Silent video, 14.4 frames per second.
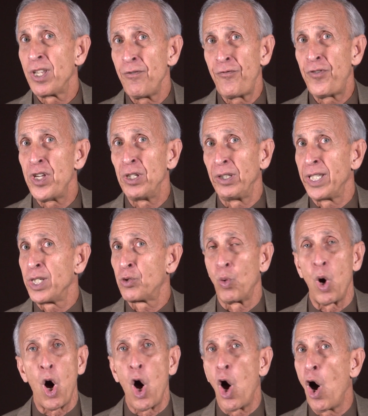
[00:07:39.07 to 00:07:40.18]
and feelings
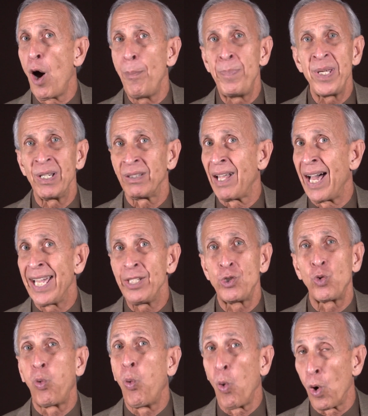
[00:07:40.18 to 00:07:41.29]
will all be aligned
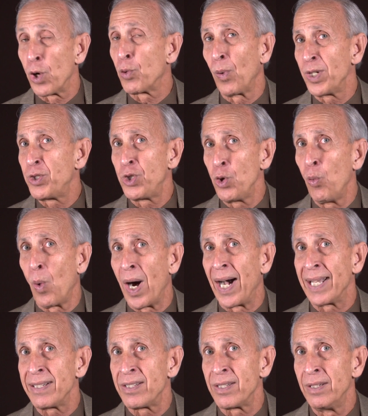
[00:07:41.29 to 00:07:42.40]
toward what you
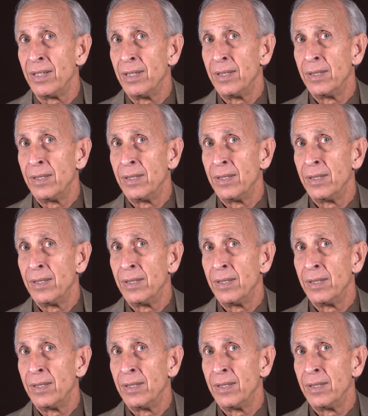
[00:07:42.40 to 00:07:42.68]
want.